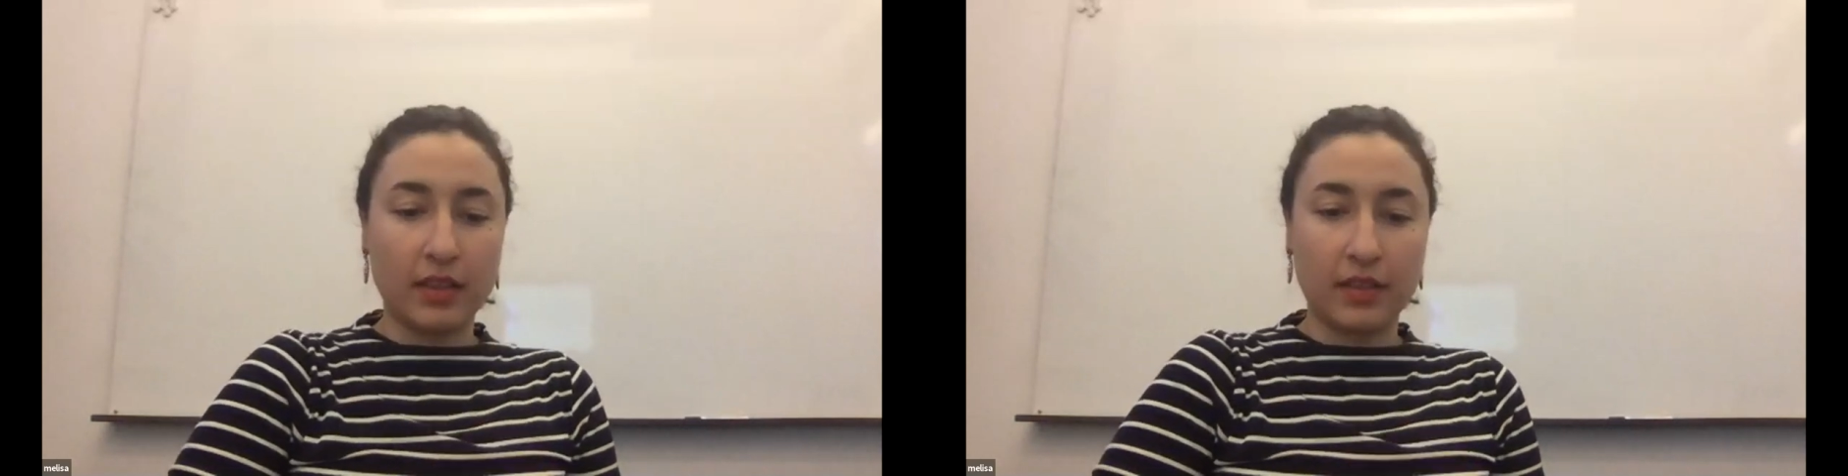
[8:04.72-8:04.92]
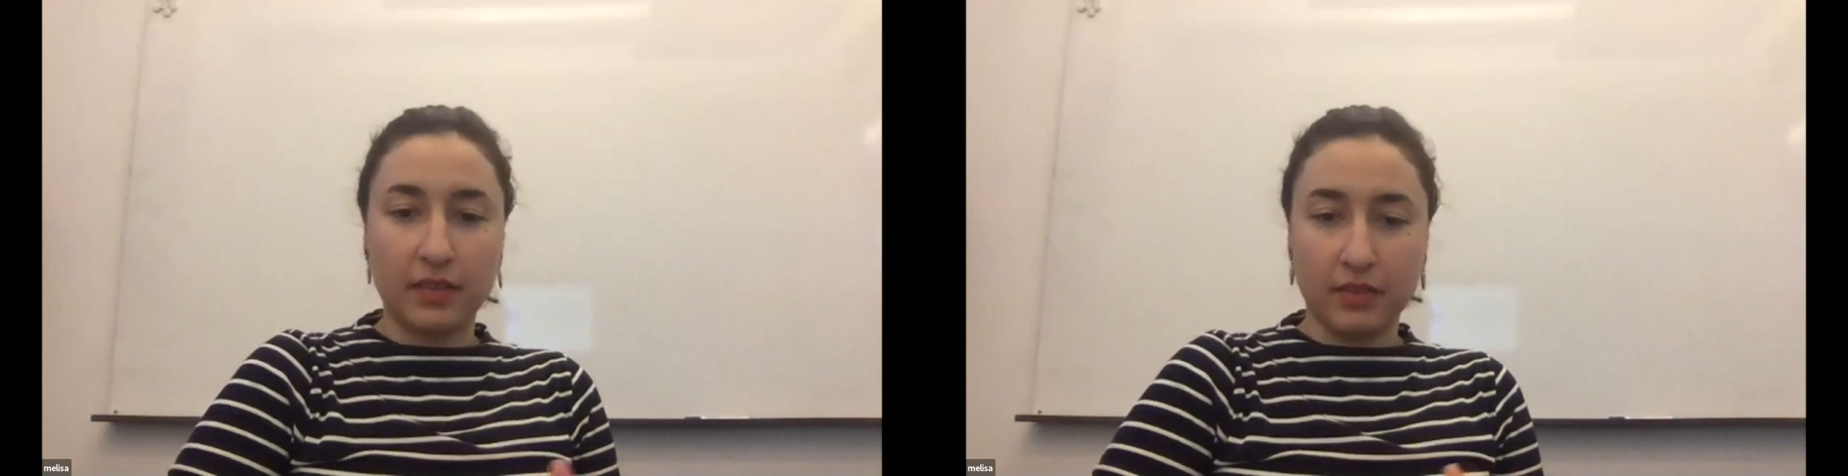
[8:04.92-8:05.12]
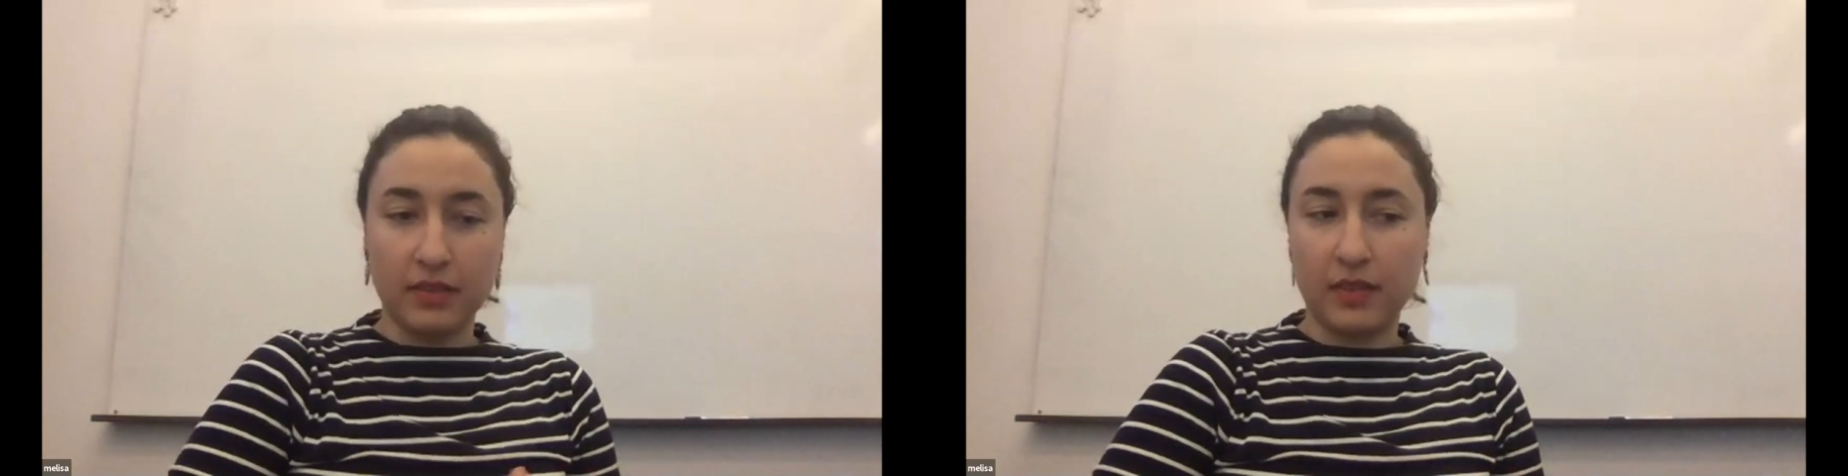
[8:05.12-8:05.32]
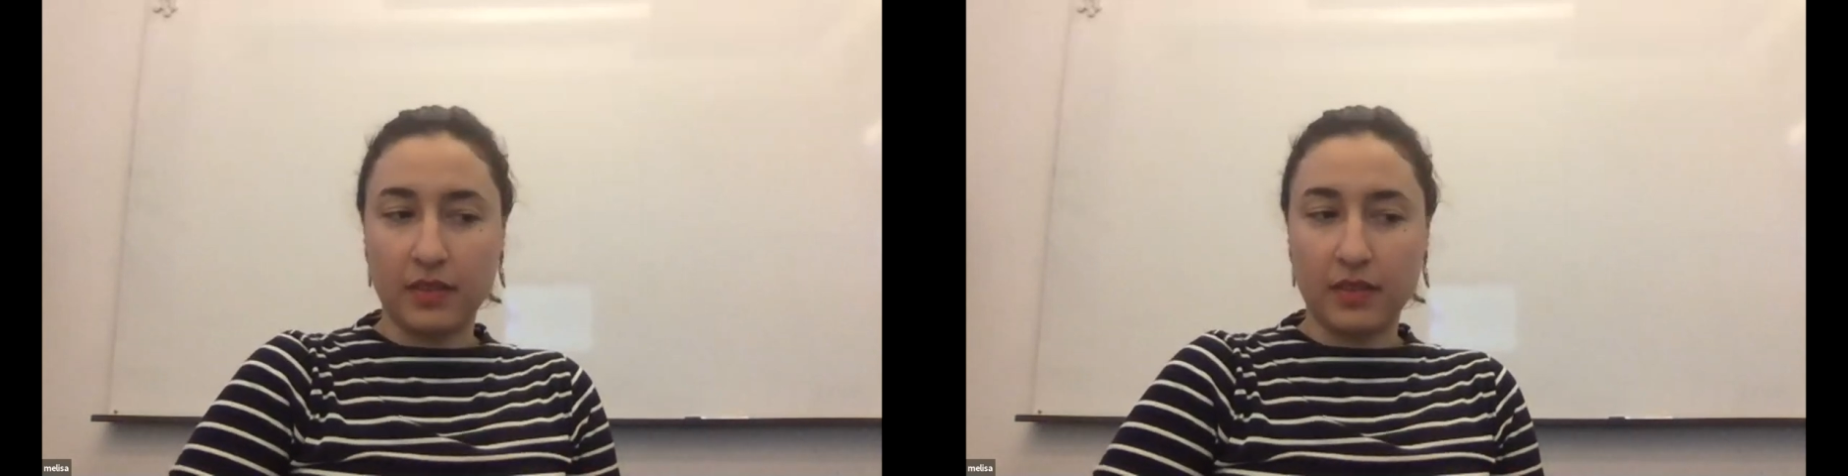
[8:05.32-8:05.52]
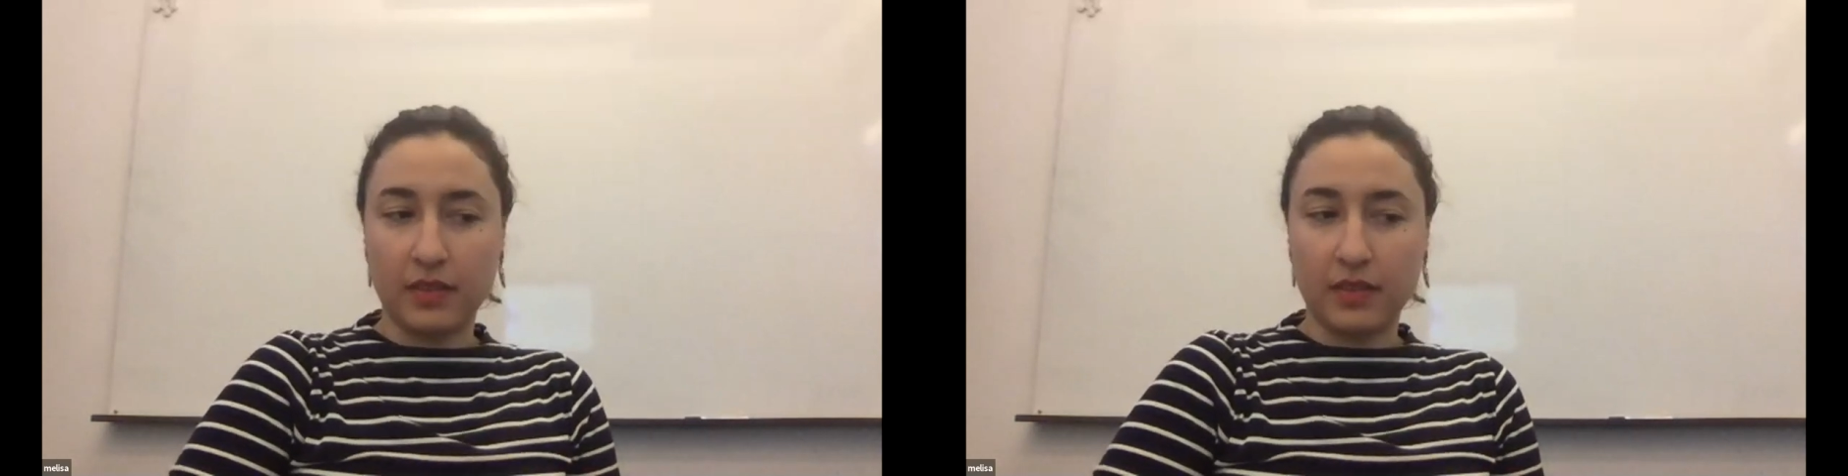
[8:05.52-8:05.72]
This
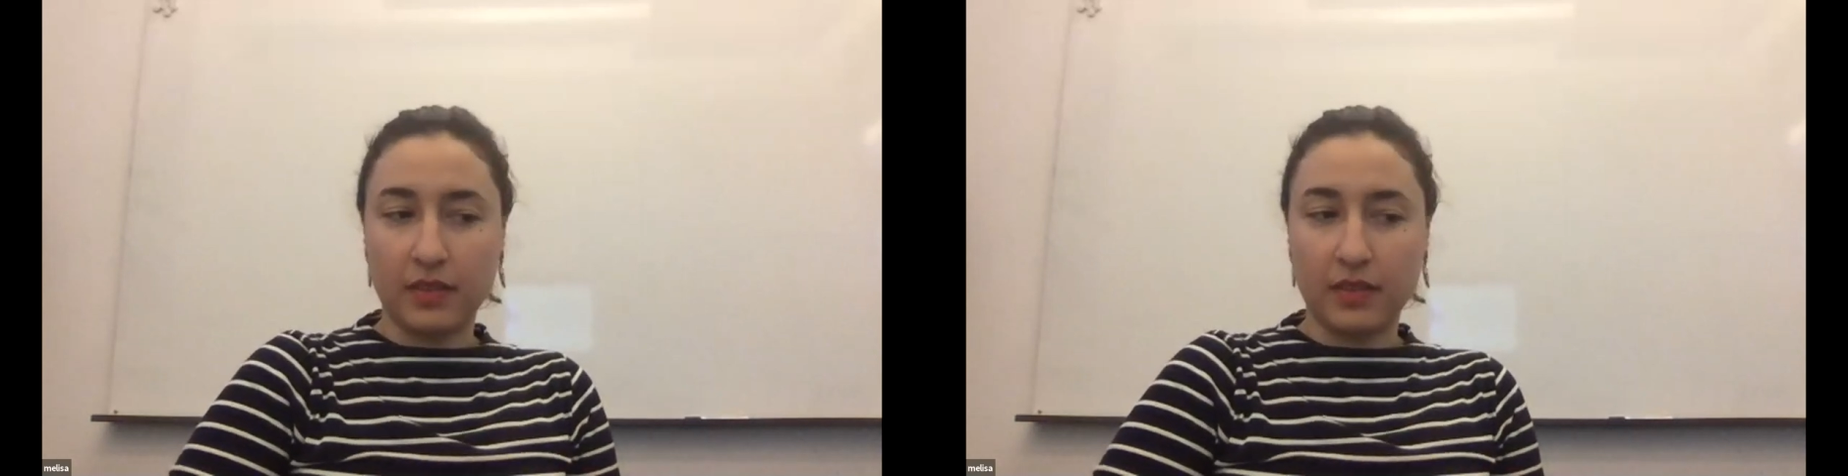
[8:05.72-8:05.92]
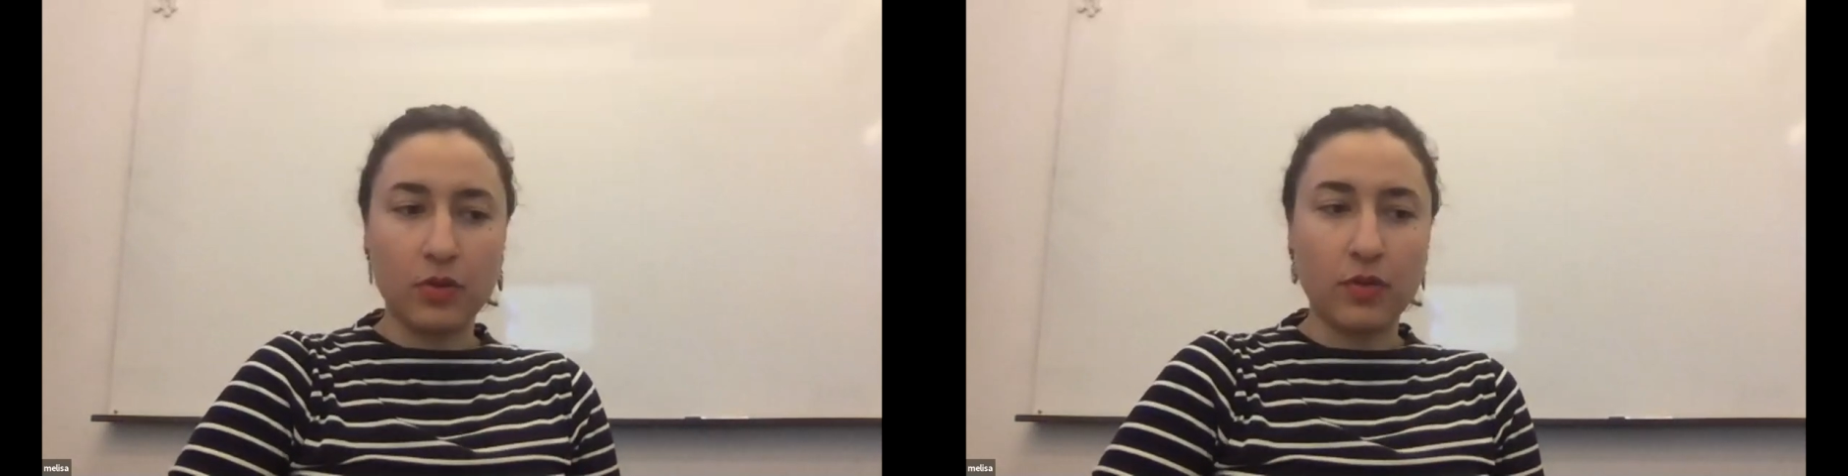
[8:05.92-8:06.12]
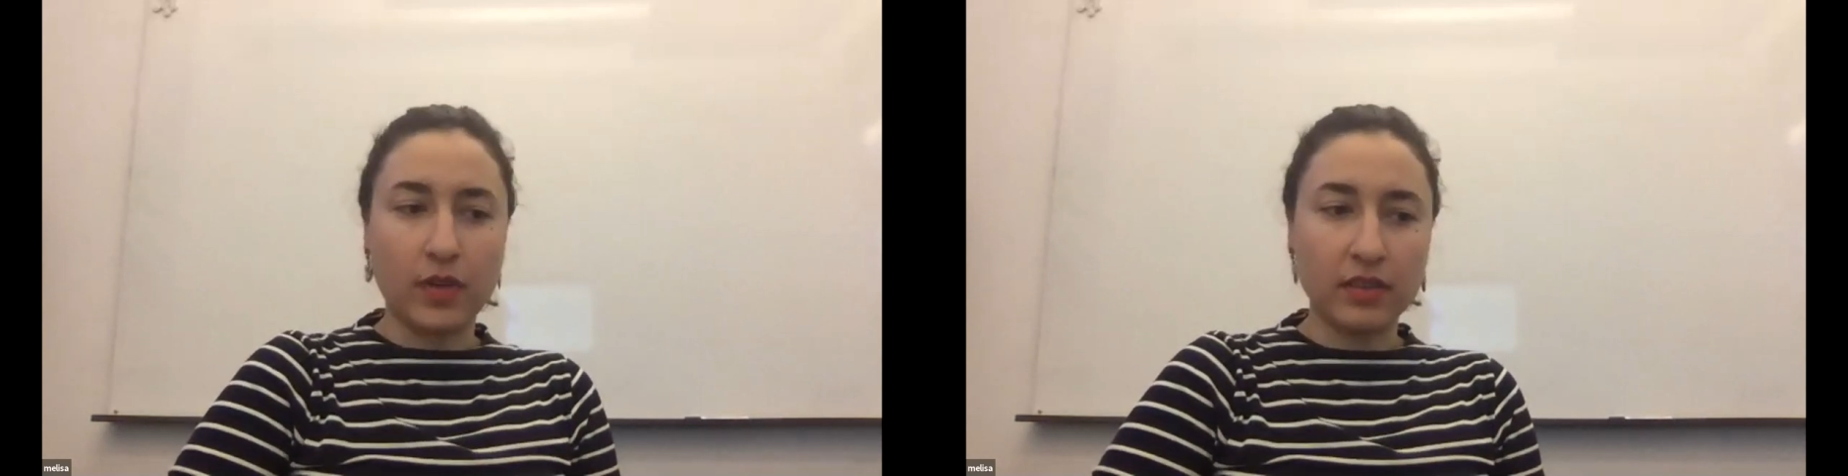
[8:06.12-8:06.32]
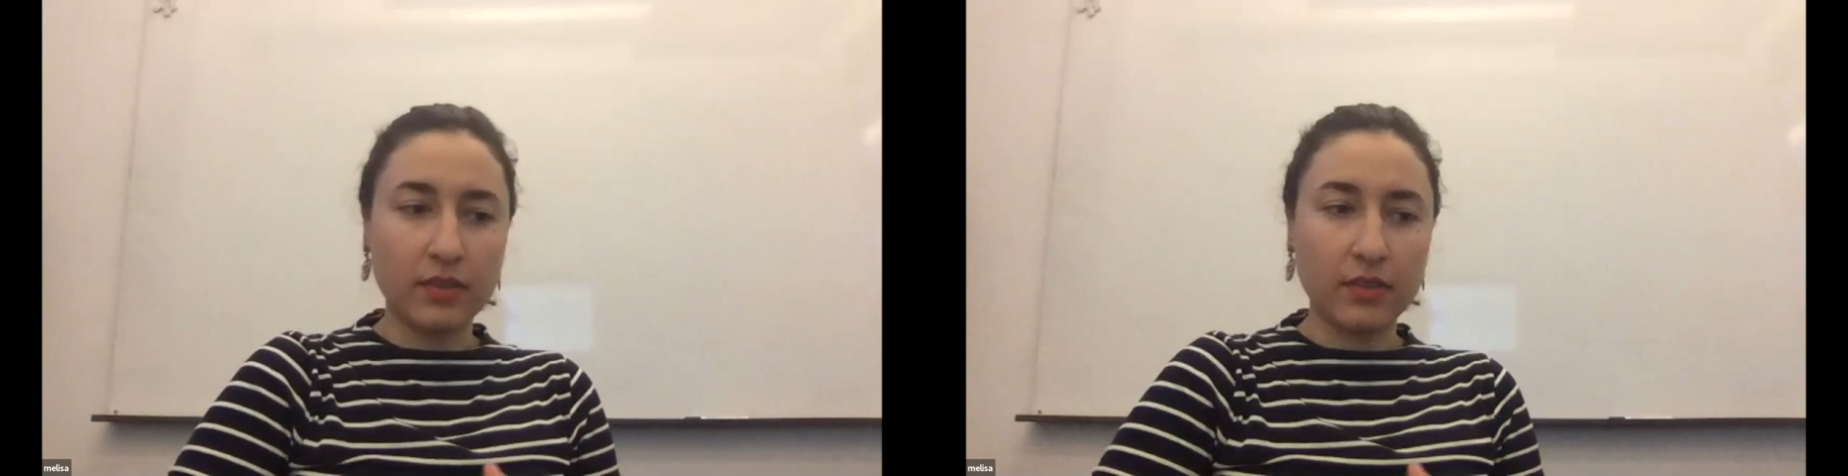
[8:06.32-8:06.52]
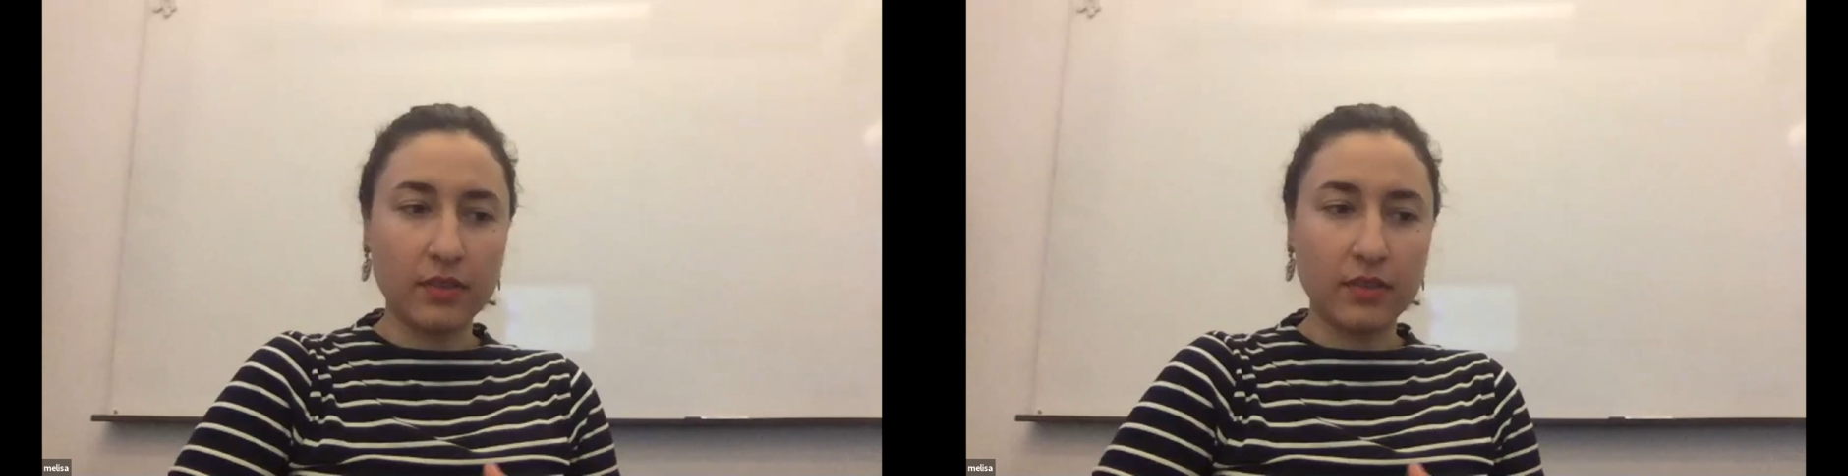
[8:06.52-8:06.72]
is something we can
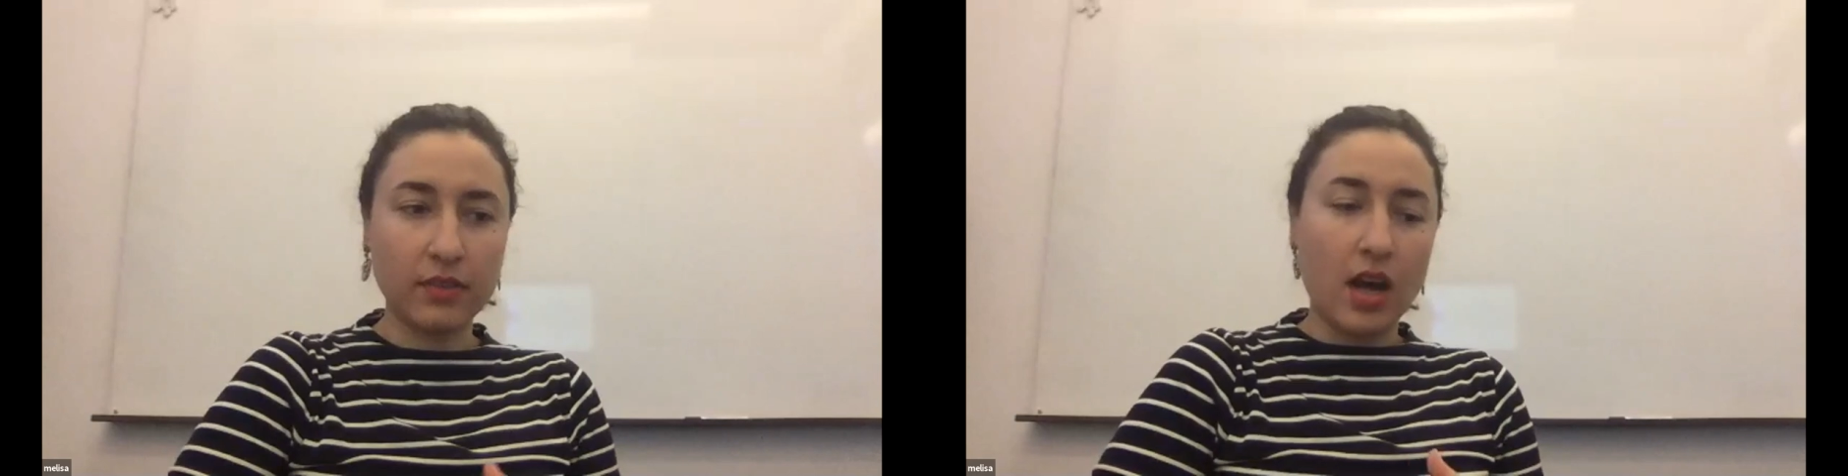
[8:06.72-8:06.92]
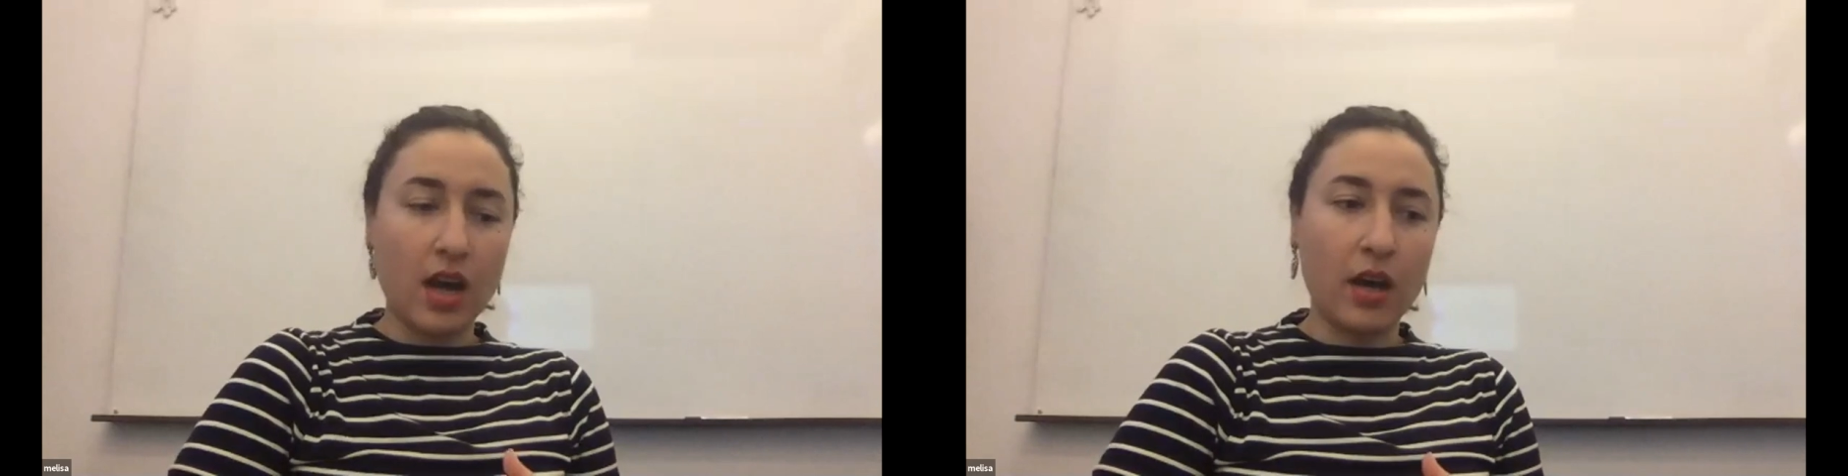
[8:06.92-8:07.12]
provide a link for.